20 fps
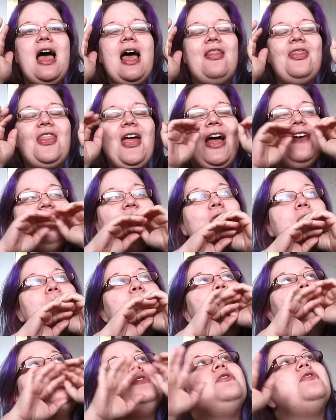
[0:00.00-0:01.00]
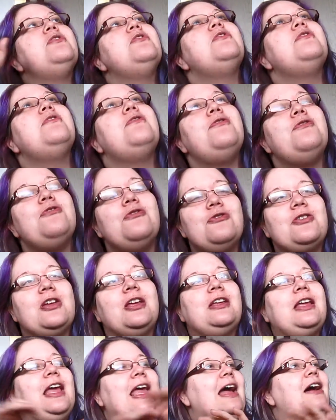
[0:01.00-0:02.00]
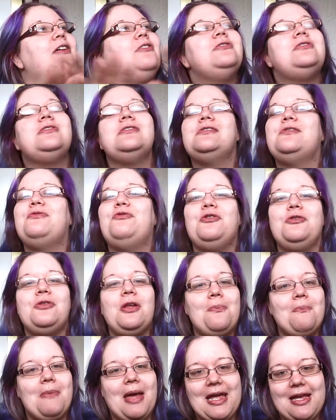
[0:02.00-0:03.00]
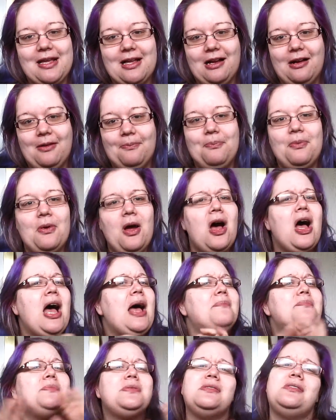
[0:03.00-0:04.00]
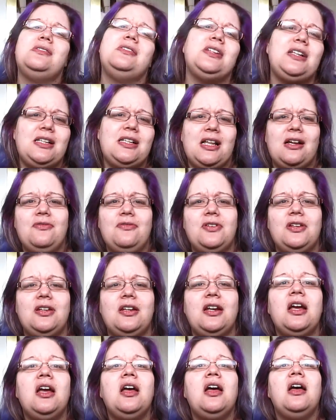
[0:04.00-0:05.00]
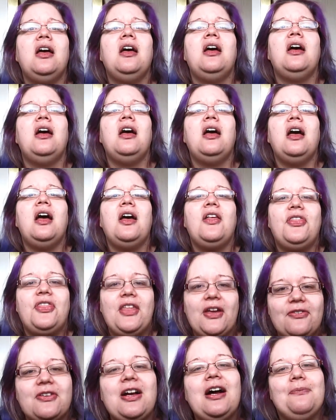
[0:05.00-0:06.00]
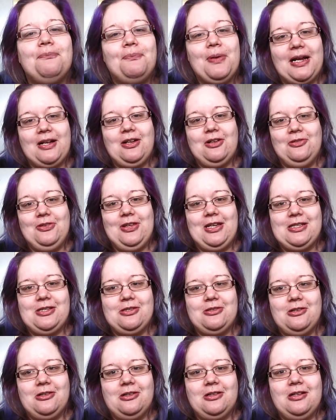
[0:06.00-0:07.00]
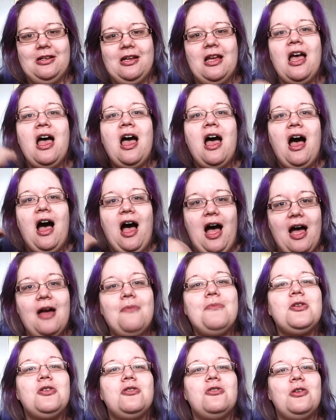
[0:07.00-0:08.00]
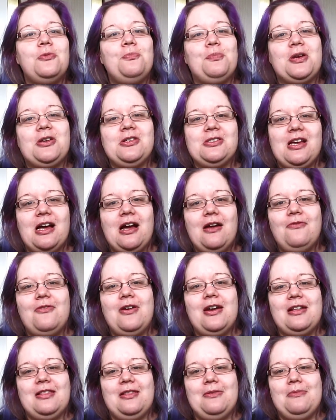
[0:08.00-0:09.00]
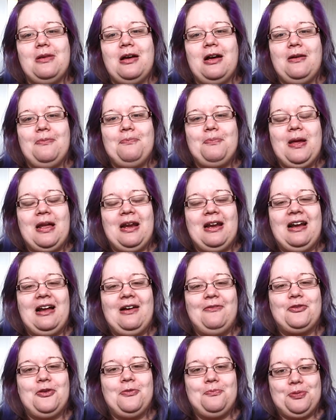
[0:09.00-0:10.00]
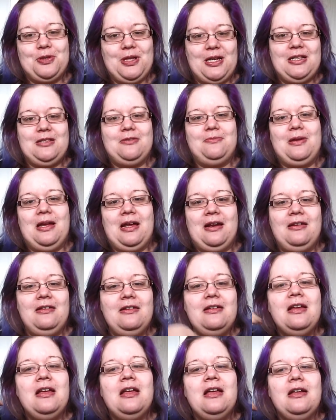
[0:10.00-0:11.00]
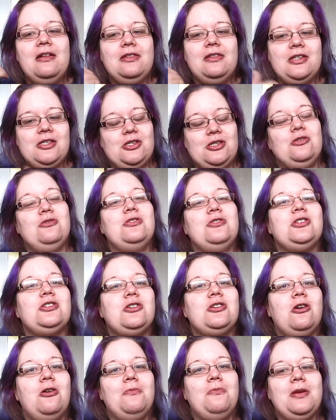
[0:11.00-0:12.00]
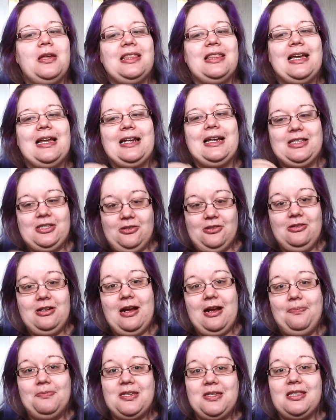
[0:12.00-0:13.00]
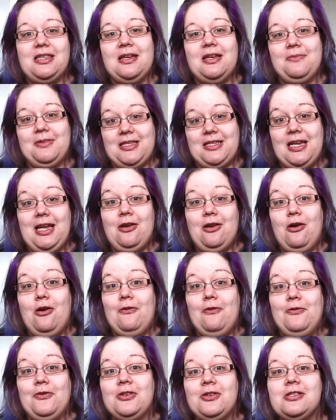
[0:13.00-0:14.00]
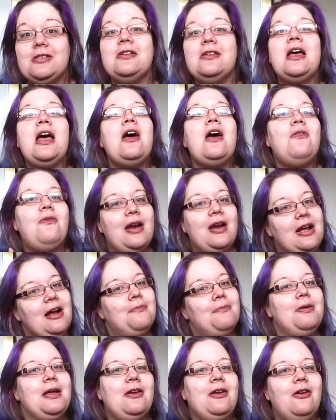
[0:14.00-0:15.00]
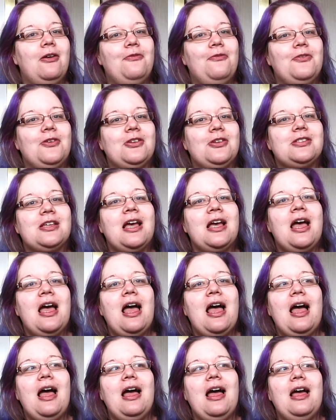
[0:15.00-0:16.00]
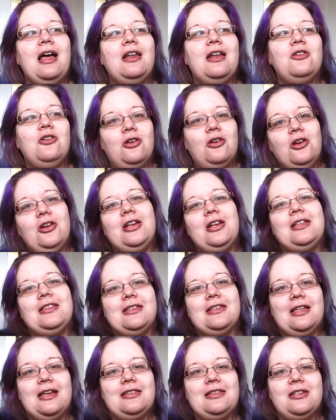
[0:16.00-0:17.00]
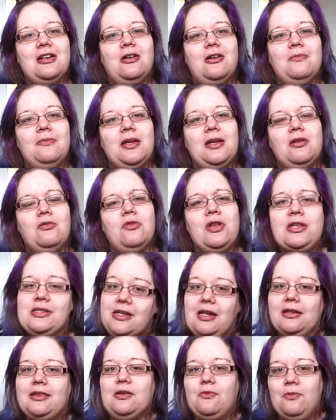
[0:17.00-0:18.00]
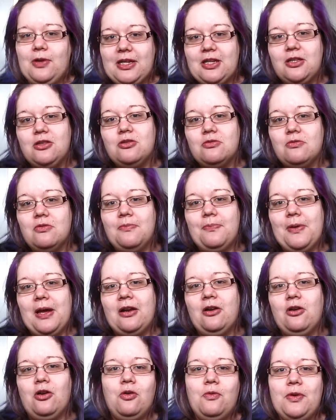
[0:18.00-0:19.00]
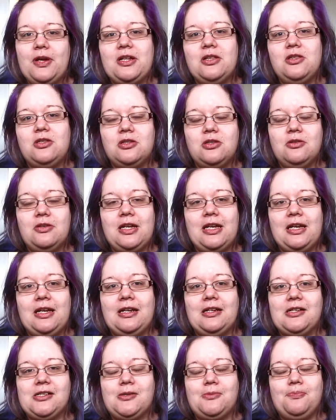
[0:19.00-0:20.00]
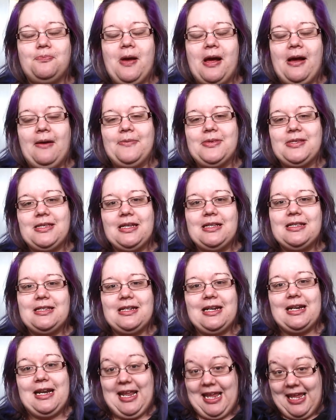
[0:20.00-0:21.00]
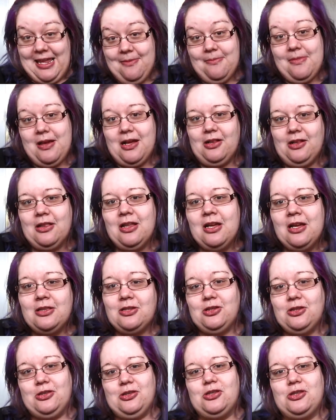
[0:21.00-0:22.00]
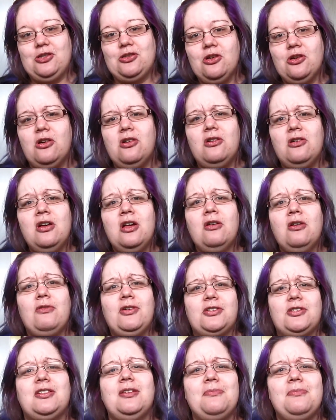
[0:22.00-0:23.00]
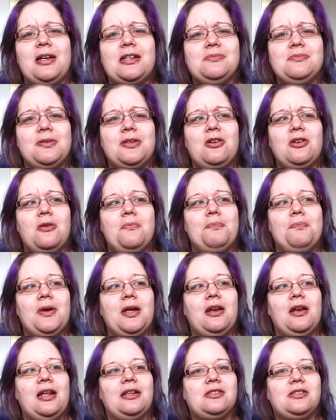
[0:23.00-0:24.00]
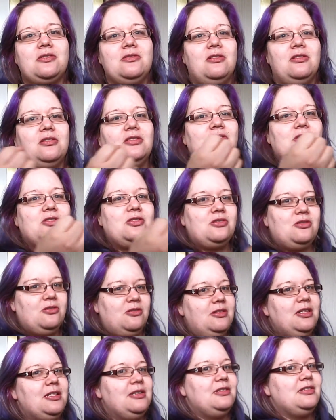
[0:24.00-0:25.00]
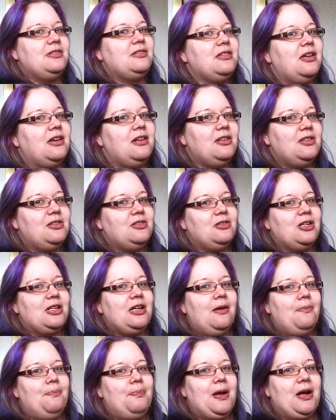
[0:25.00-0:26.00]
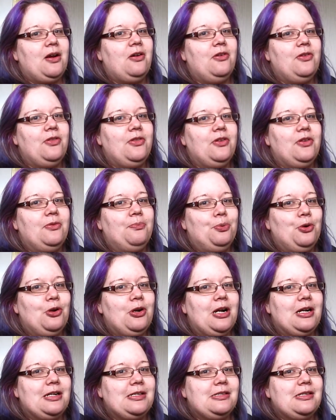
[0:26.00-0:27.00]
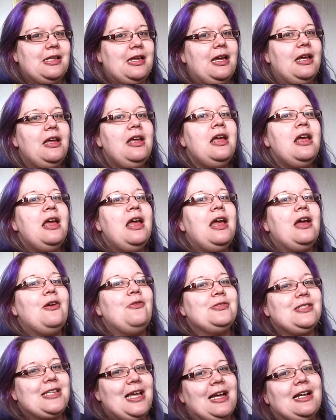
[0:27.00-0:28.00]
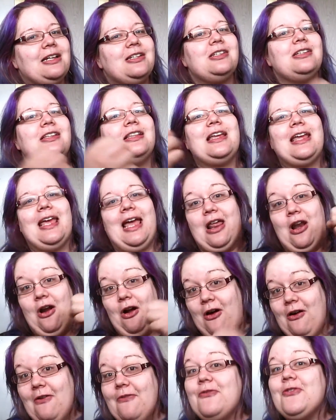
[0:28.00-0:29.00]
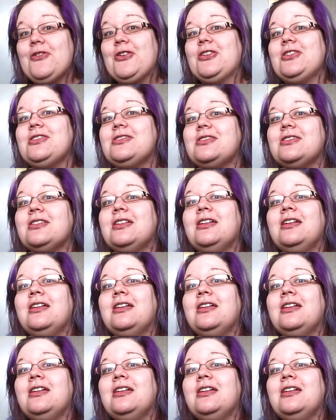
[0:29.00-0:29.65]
They have the beautiful counters full of makeup. Absolutely love it. They've cut back on their stock. I'm annoyed because I've rang them up and I've complained about it. The store has told me that it's not up to them, it's head office. Rang up head office and not only did they tell me there's nothing we can do about it, all we can do is um, send in an email to the store, which then makes me go, but it's not the store that decided to cut back on the products there, it was actually head office